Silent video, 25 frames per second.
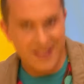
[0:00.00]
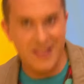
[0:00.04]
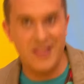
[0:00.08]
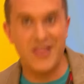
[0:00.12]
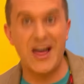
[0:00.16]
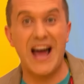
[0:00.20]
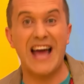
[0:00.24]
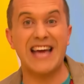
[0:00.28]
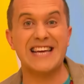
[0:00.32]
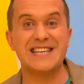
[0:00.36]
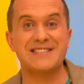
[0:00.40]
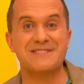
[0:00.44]

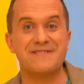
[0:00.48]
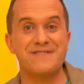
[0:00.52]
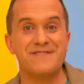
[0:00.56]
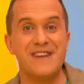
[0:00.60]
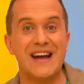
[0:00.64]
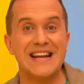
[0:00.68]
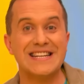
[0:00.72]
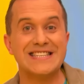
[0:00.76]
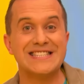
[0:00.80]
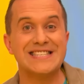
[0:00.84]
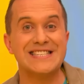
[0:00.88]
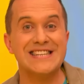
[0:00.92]
That is
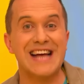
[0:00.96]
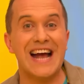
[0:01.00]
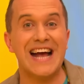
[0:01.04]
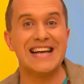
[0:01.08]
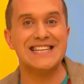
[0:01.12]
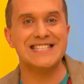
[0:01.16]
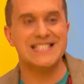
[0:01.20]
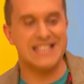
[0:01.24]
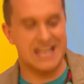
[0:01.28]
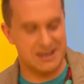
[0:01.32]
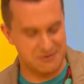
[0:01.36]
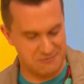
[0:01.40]

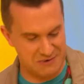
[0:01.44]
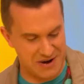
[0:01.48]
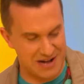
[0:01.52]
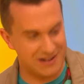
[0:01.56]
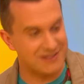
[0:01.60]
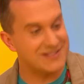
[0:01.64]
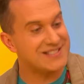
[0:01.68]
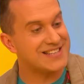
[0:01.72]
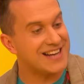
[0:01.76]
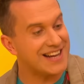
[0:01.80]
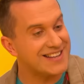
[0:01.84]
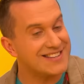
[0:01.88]
fantastic.
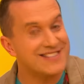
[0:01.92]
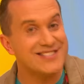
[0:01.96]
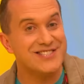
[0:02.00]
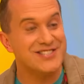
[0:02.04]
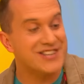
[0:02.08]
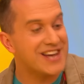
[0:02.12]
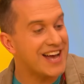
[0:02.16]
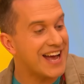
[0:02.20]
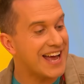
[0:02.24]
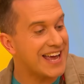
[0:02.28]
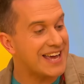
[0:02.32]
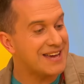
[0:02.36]
Well done,
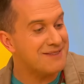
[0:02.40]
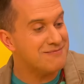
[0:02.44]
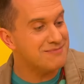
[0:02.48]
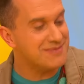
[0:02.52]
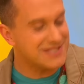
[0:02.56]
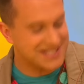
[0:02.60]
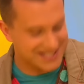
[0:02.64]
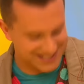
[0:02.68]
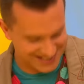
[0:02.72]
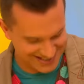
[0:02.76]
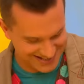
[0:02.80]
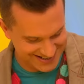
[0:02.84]

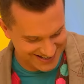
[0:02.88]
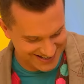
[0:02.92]
James.